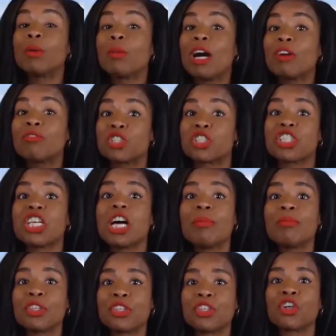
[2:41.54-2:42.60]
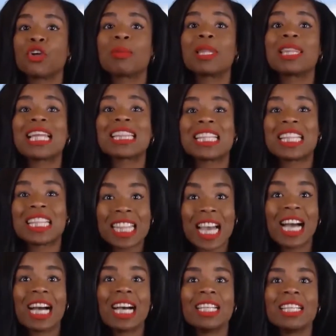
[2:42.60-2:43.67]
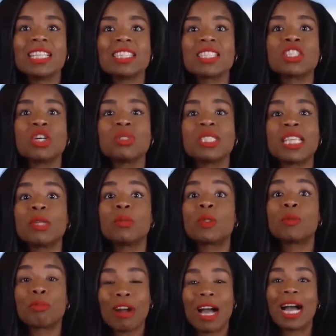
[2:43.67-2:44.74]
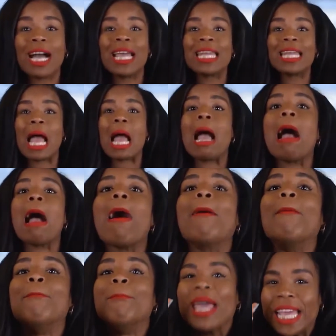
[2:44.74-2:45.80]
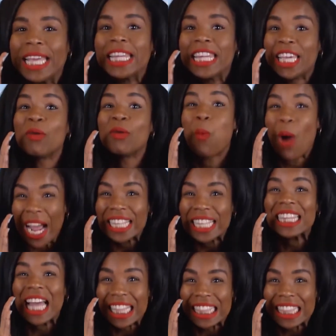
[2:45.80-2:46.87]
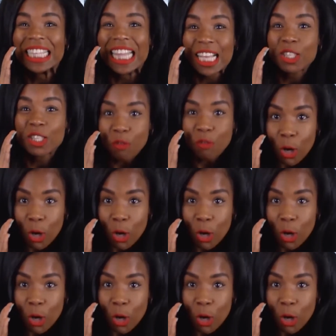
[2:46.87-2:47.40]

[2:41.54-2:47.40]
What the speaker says: And while for some the term Latinidad is associated with pride, mainly white Latinx